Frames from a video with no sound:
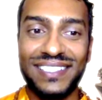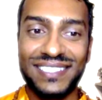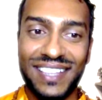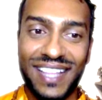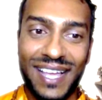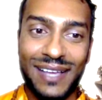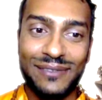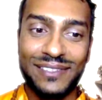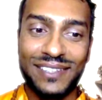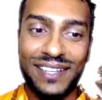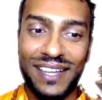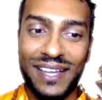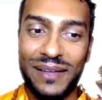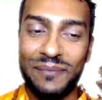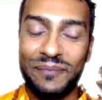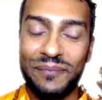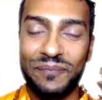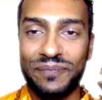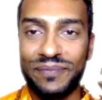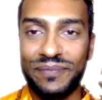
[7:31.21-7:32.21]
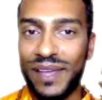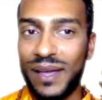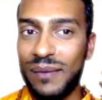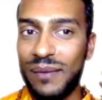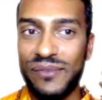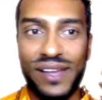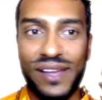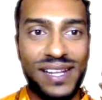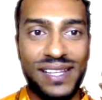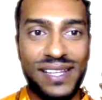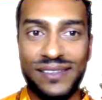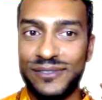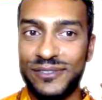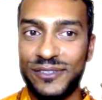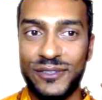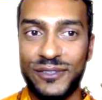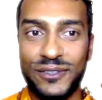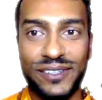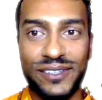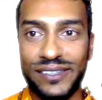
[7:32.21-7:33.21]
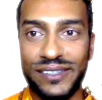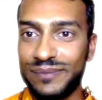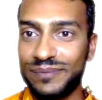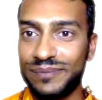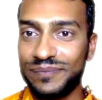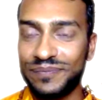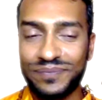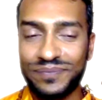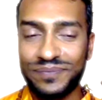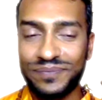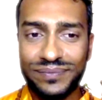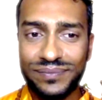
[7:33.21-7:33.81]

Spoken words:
in this lifetime, I'm ready for